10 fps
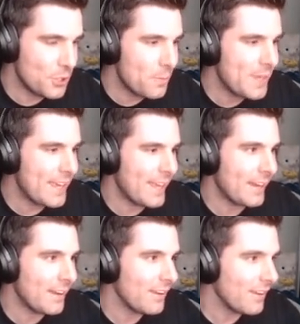to
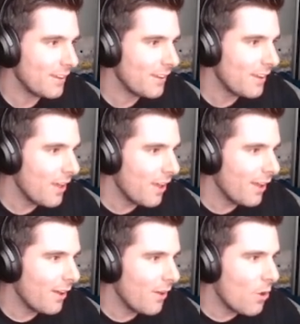begin,
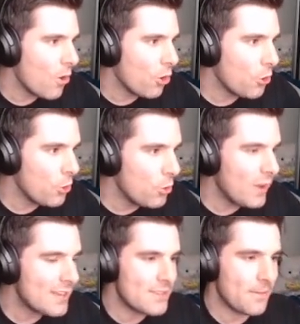who
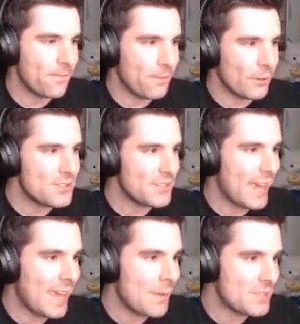is the first
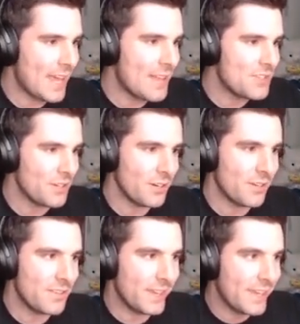game to
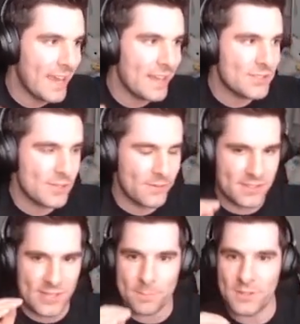enter the gates of
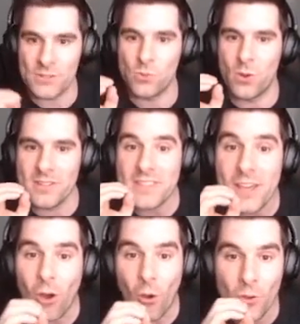acceptance? What is
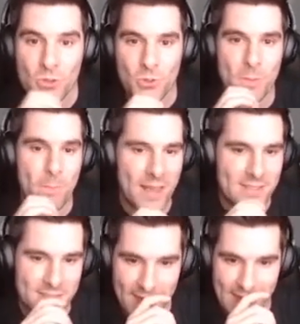the 100th
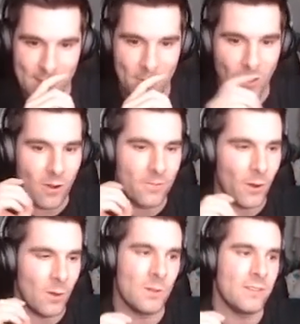best game of
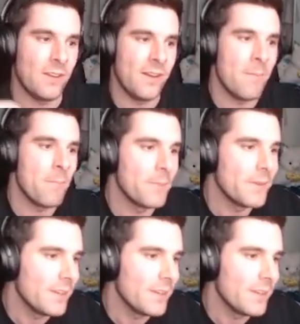all time?